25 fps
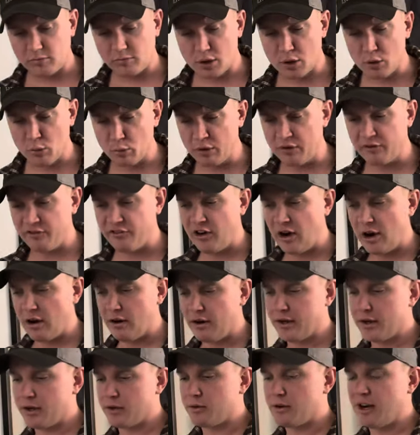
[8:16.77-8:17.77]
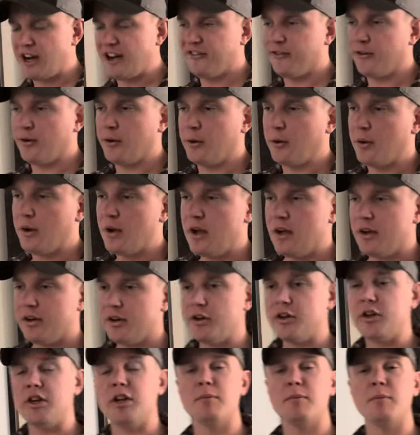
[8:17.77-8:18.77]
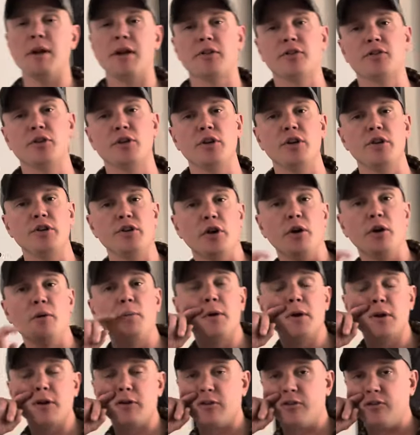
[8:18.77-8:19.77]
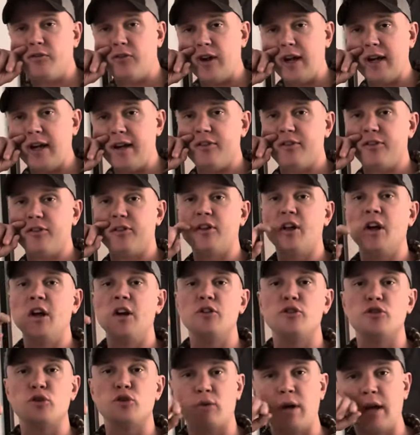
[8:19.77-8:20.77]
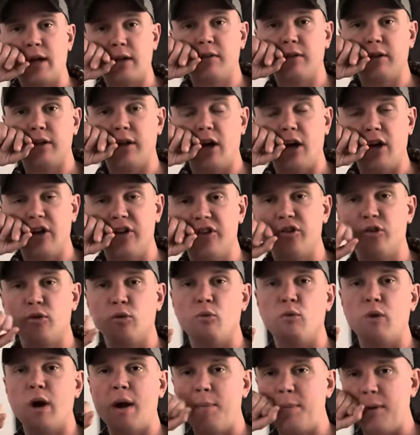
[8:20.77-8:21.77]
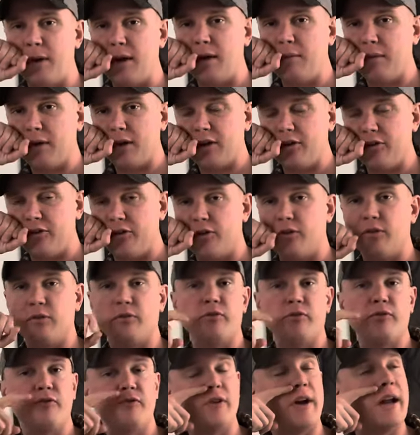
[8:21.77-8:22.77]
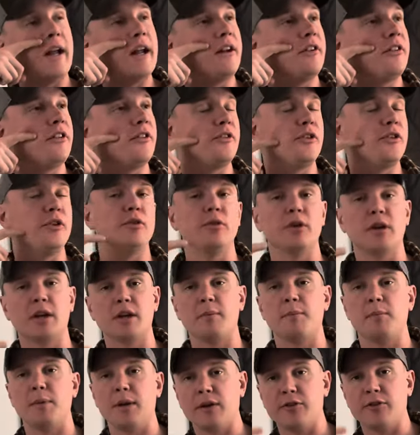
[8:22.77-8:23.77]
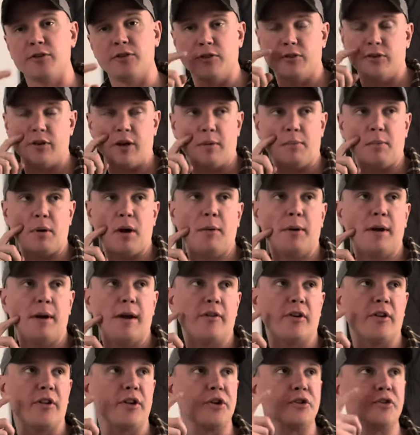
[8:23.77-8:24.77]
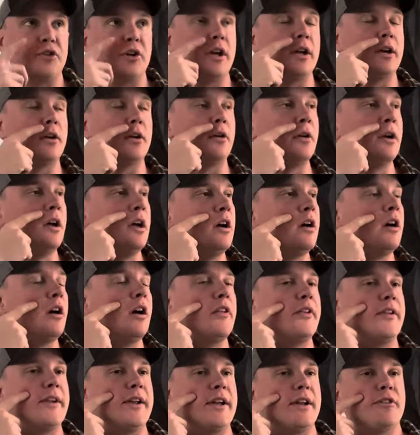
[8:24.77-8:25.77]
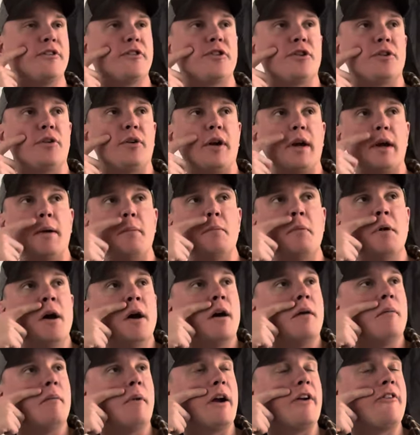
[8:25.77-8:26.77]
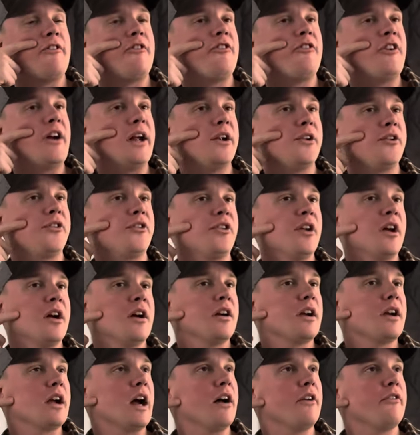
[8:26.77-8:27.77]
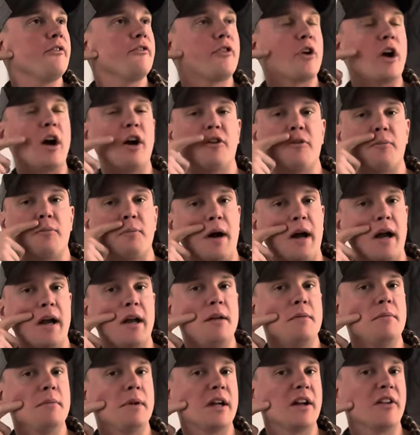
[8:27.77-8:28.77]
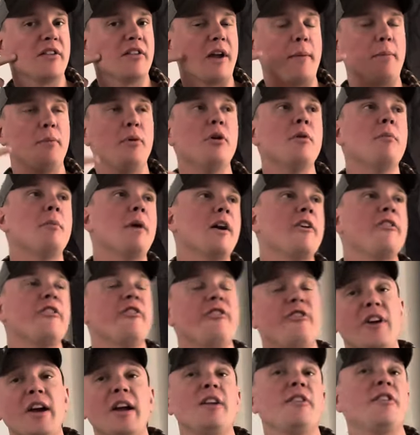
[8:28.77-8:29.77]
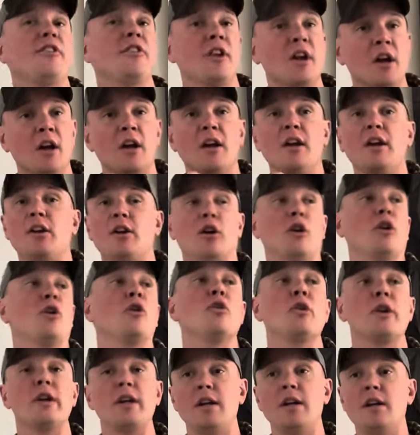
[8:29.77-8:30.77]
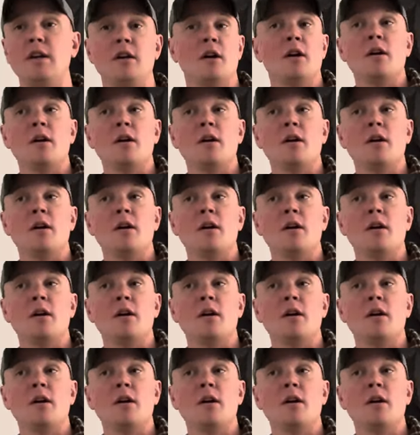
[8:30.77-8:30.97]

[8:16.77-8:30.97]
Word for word: when firing your rifle, you need to make sure you don't put your face directly on your weapon because your face, if you look at pictures I probably have on the channel, on the Instagram, my face got frostbite because I put my face in a hurry,